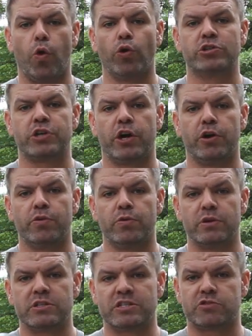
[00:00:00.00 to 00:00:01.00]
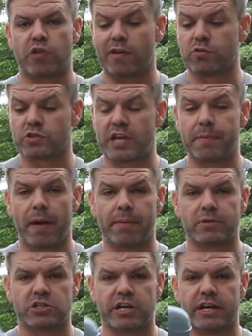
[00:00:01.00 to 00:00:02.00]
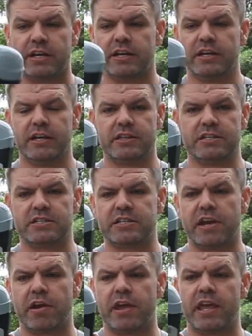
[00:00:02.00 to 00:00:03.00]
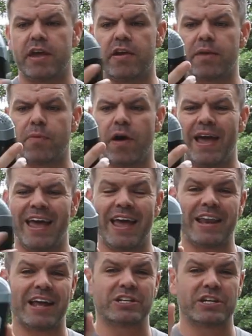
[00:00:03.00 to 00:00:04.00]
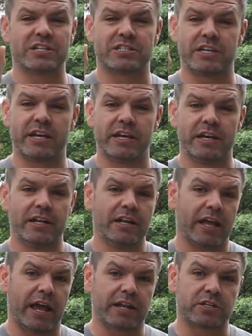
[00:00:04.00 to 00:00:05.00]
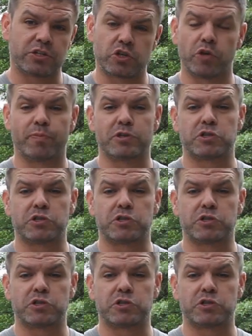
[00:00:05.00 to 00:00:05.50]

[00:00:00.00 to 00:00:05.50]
Auto Travel CPAP machine. This is here in my hand. As you can see, it's super